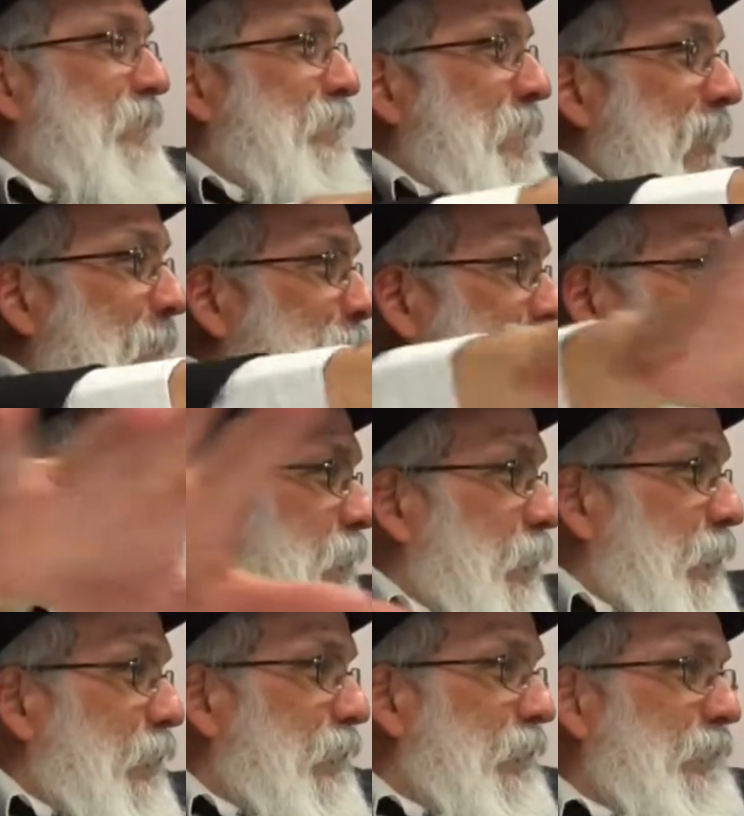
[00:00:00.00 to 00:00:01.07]
map of the
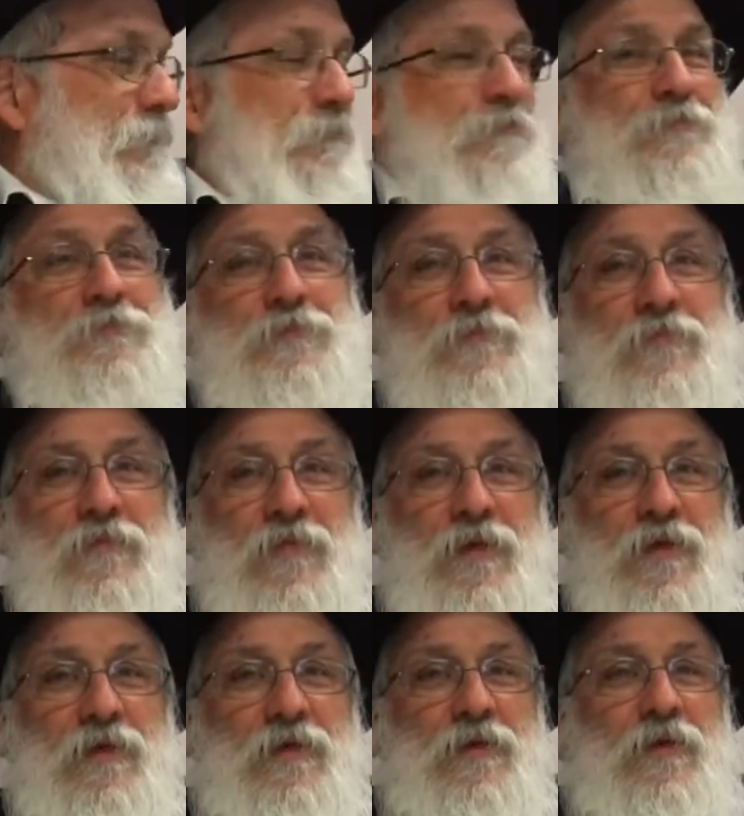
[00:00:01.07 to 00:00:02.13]
world.
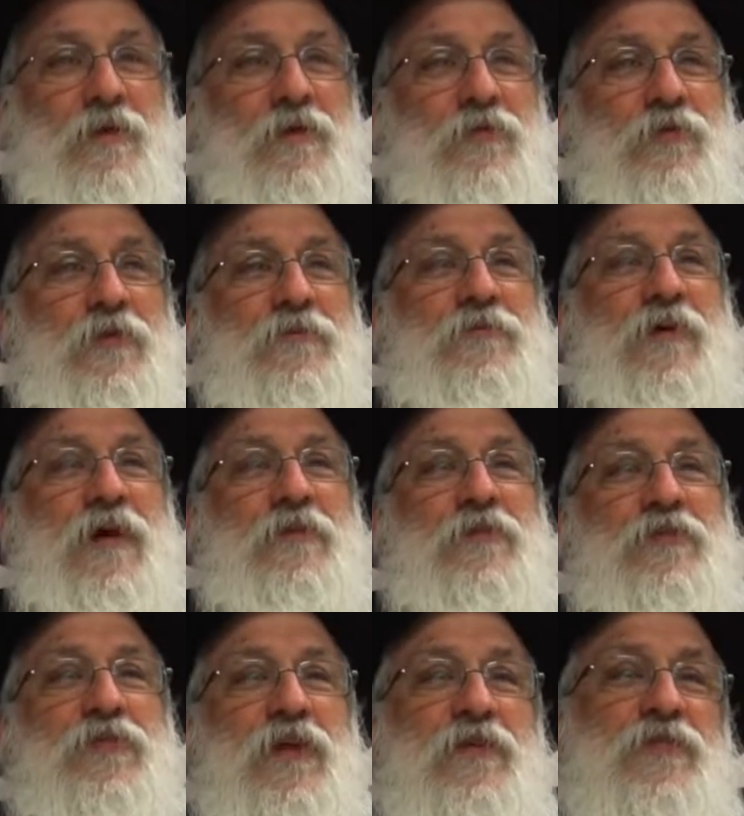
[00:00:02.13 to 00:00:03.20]
So the father
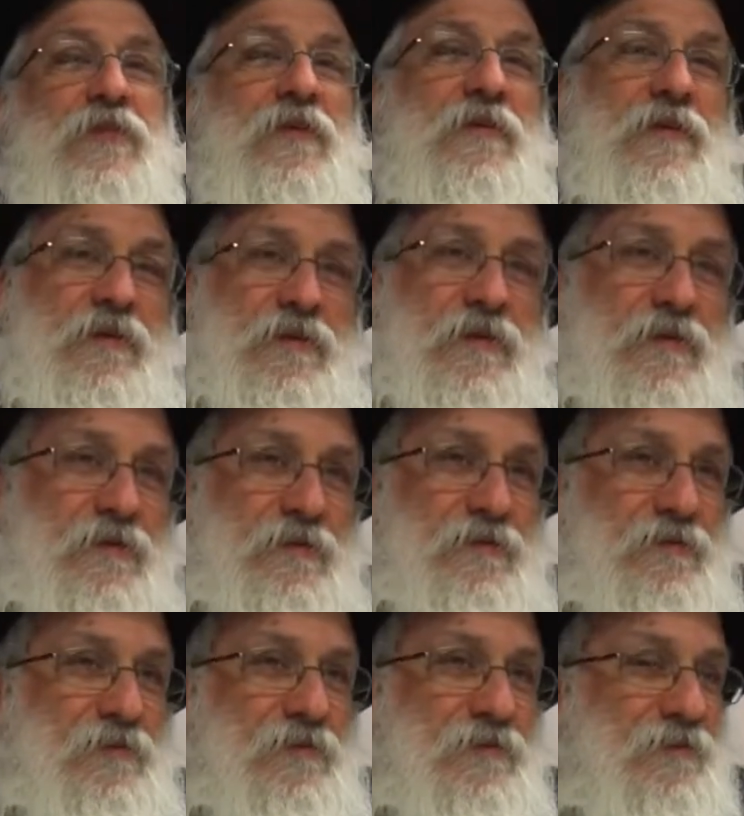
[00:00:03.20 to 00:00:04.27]
says to the kid,
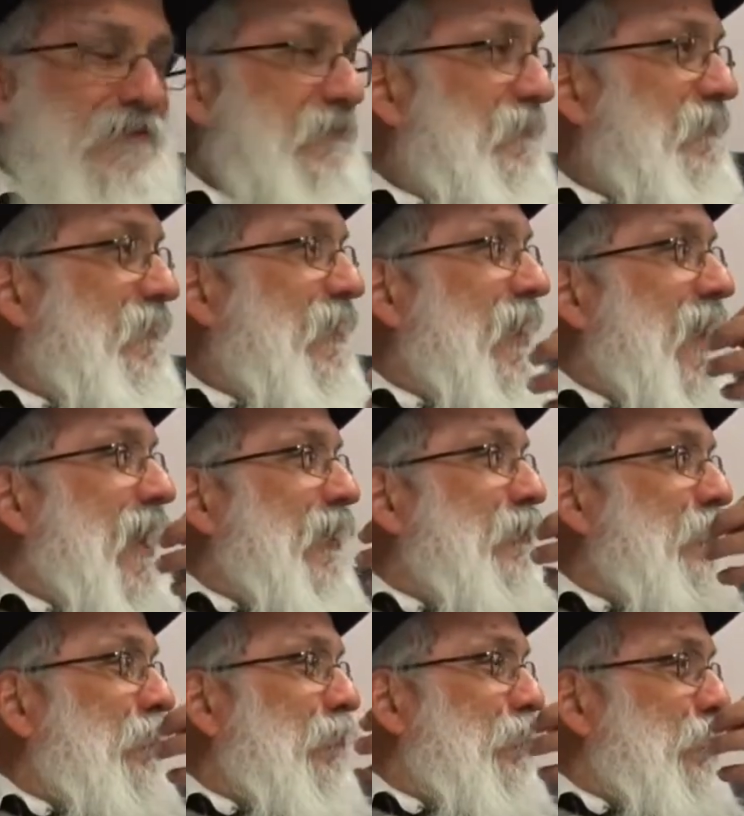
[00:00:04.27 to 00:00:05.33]
"How
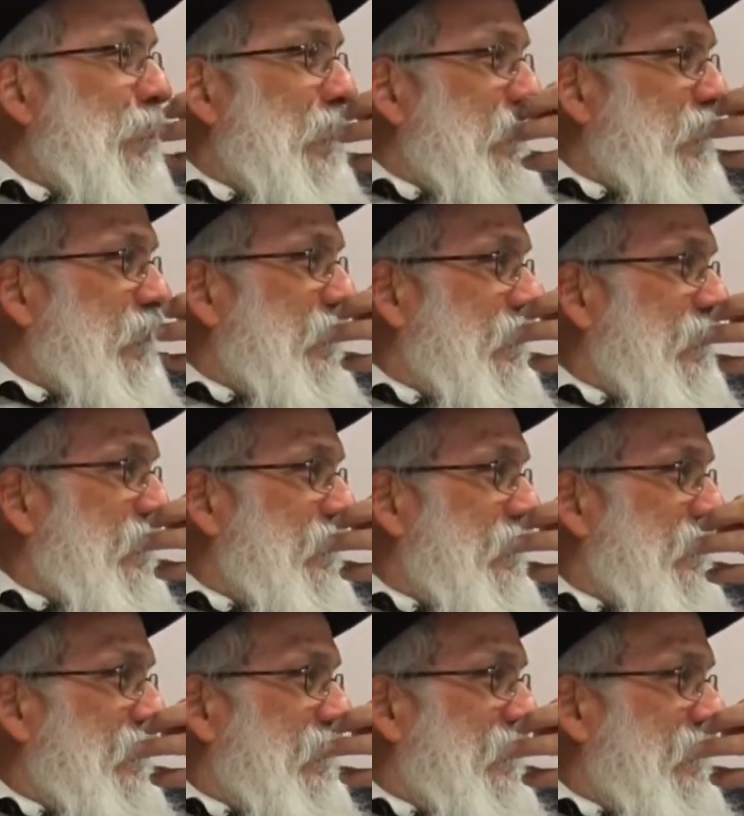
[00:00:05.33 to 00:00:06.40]
did you do it?
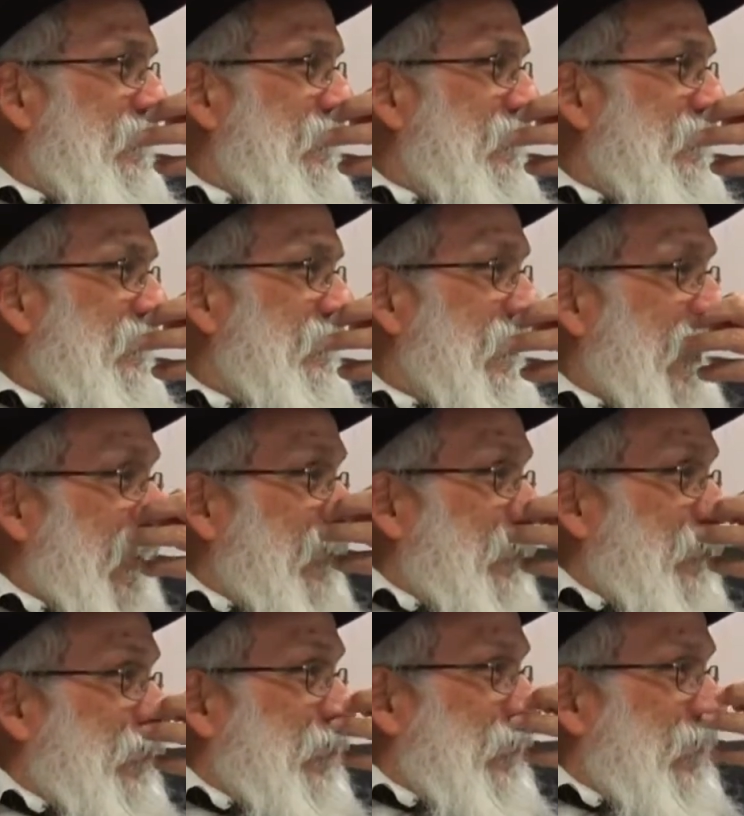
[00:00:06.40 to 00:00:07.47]
How
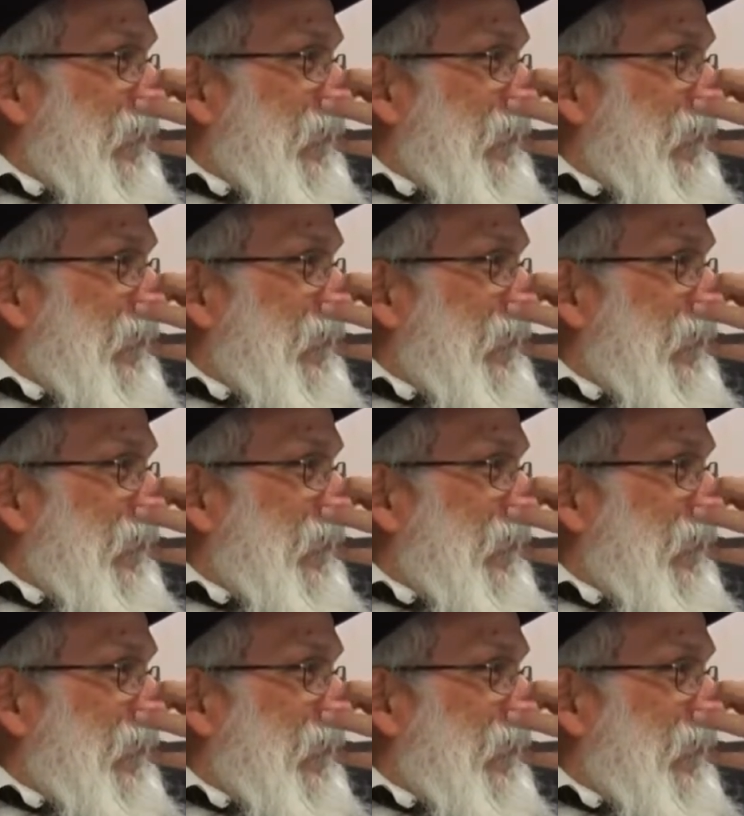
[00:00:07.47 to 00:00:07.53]
did you do